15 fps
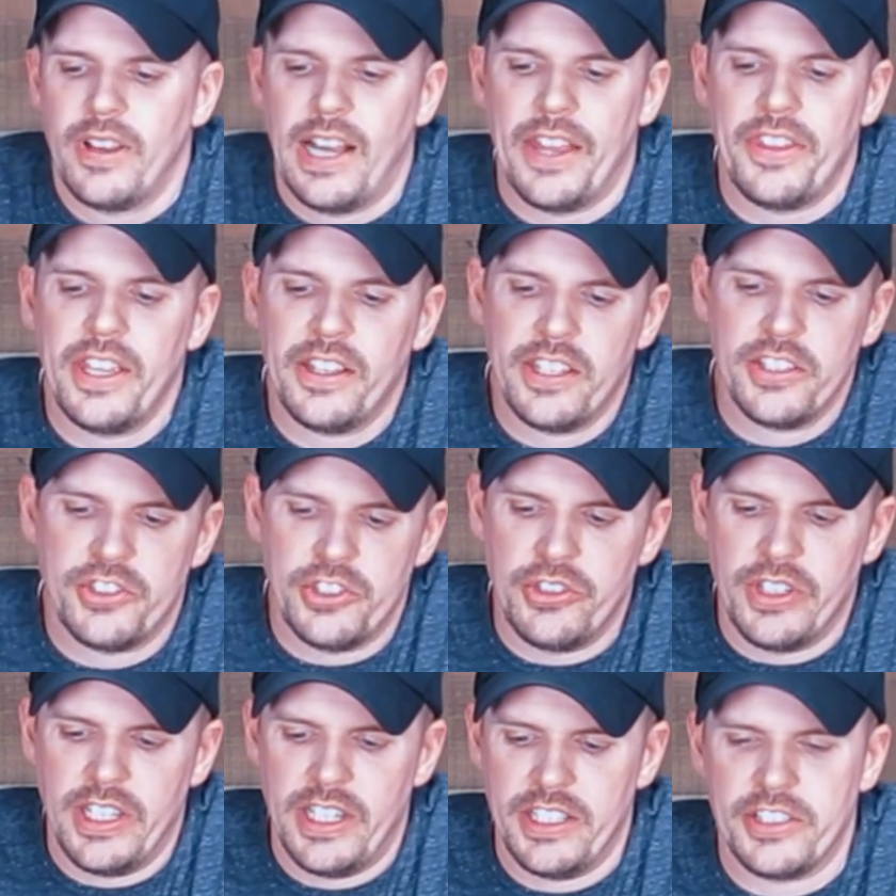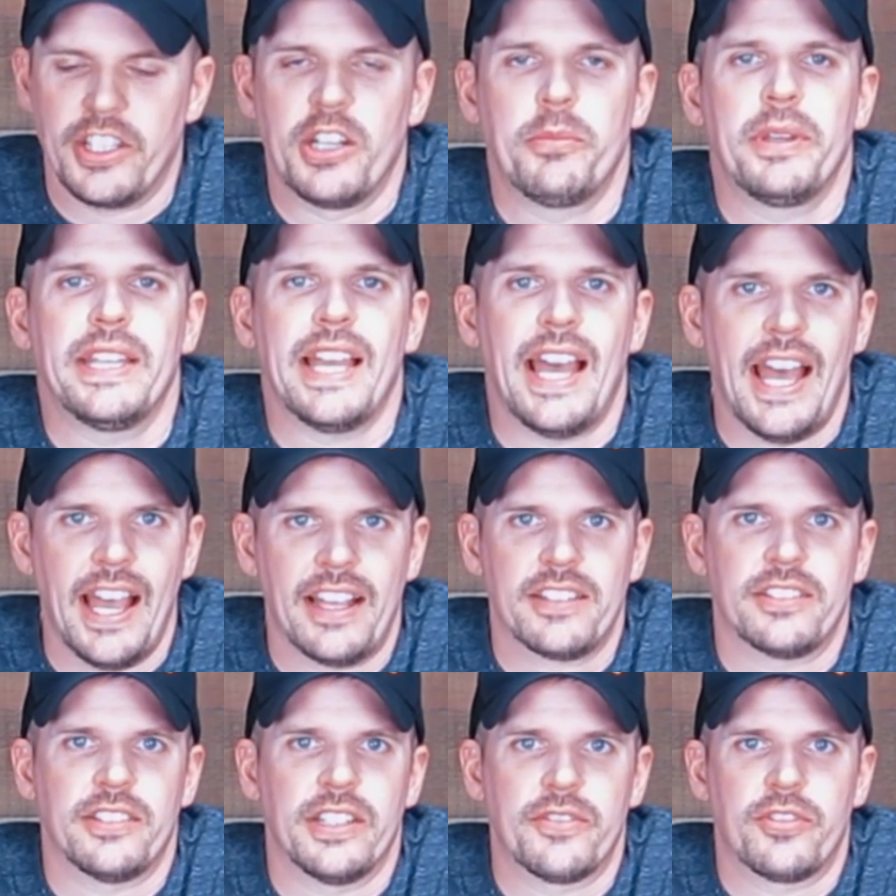I think this unit is going to be
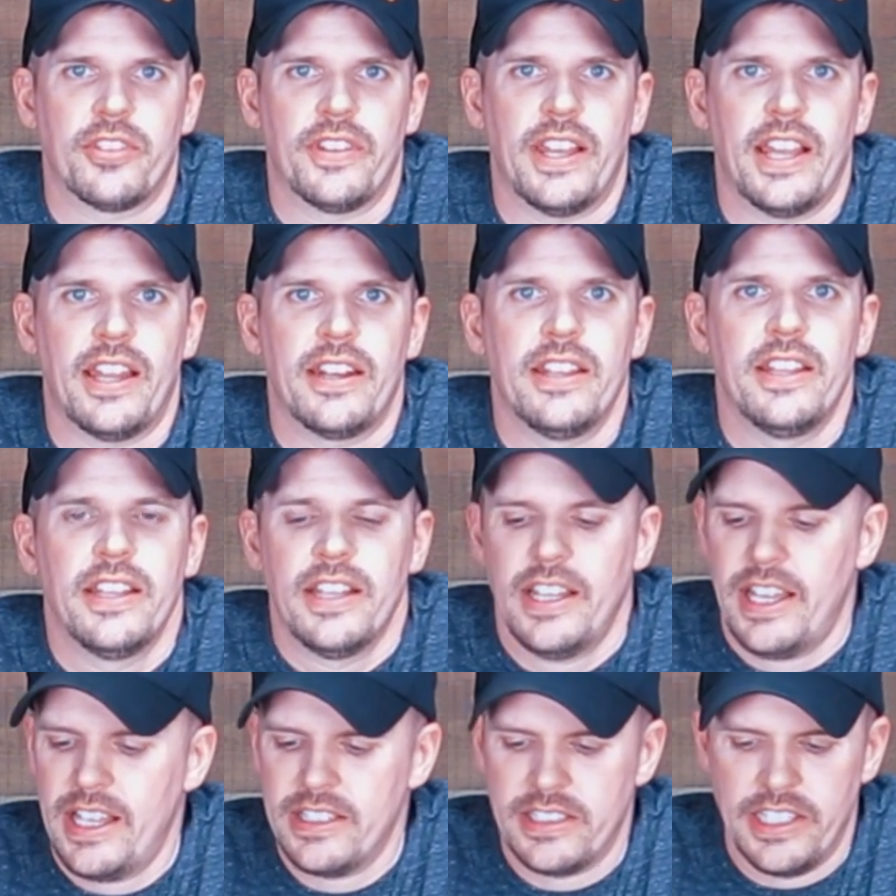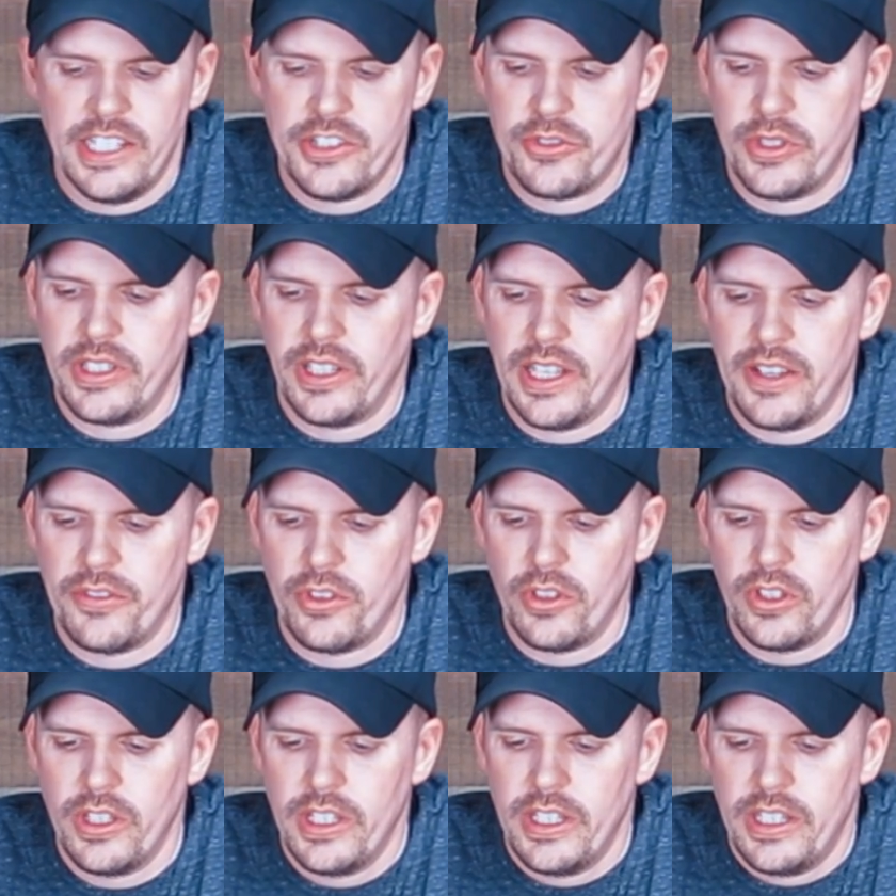excellent for that. As an entry-level